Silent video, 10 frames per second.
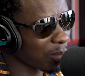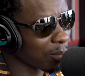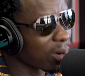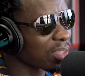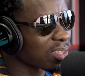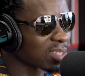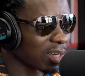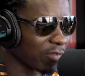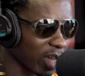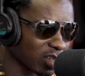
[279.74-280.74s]
my mother's an
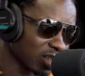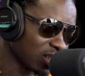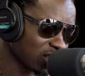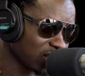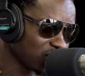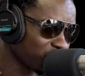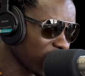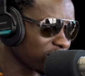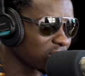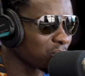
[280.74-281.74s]
evangelist. She
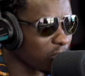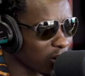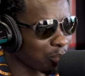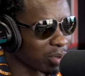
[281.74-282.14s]
traveled the world